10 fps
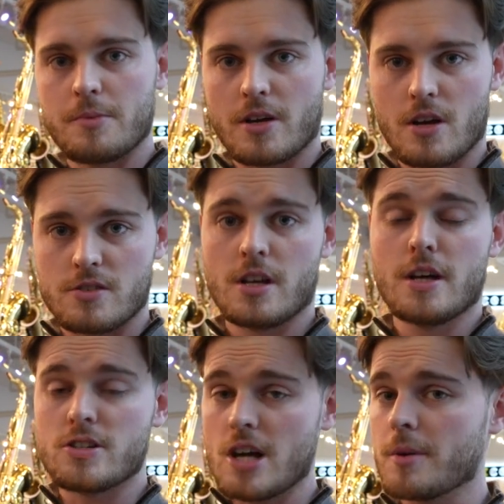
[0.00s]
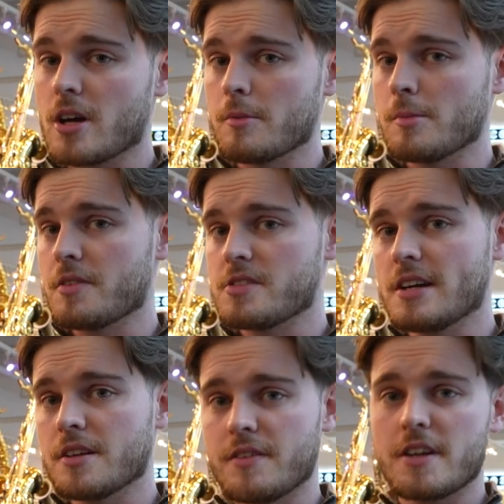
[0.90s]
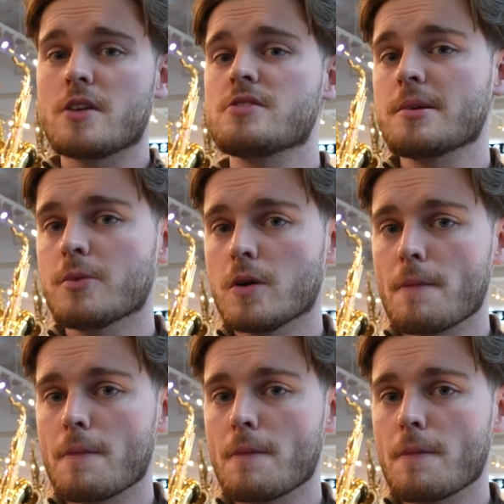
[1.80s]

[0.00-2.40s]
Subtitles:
because Jamie can't be bothered to edit the videos anymore.